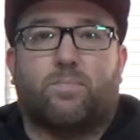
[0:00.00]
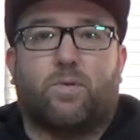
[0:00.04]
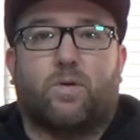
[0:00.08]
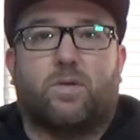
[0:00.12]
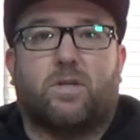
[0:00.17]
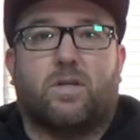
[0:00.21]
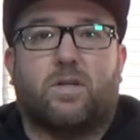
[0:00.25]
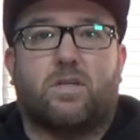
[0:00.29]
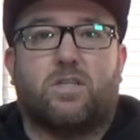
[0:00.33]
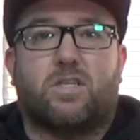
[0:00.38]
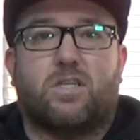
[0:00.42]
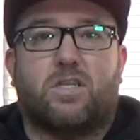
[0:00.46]

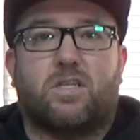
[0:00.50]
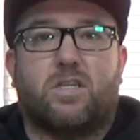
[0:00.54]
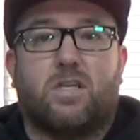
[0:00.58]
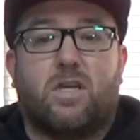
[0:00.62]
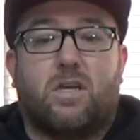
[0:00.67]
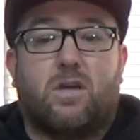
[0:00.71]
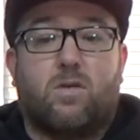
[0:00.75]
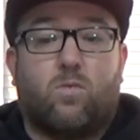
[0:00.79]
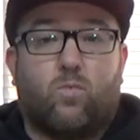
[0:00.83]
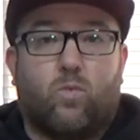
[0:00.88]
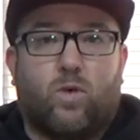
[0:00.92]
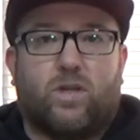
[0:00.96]
products
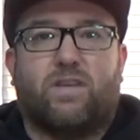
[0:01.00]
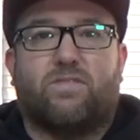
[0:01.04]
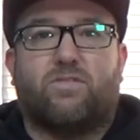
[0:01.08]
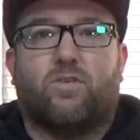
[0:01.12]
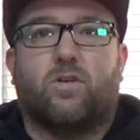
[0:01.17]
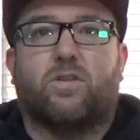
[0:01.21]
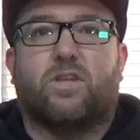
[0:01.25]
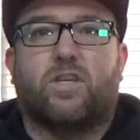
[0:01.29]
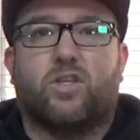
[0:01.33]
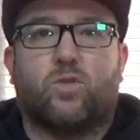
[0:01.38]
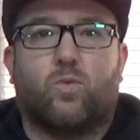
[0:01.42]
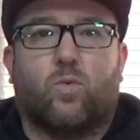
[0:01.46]
when you've
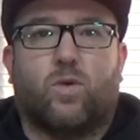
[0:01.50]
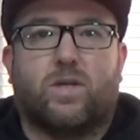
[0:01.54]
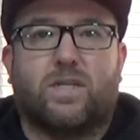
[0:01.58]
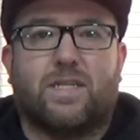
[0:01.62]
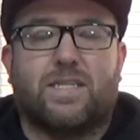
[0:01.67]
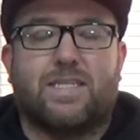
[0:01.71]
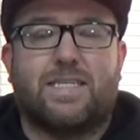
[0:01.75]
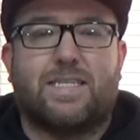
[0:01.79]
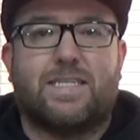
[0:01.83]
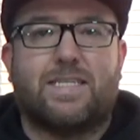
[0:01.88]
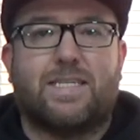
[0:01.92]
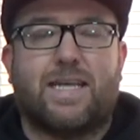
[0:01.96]
got this one
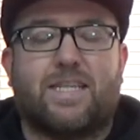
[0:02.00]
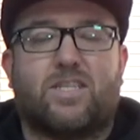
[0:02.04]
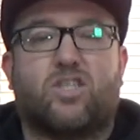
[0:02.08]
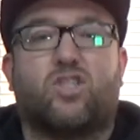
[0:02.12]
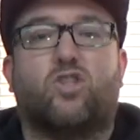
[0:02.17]
instead?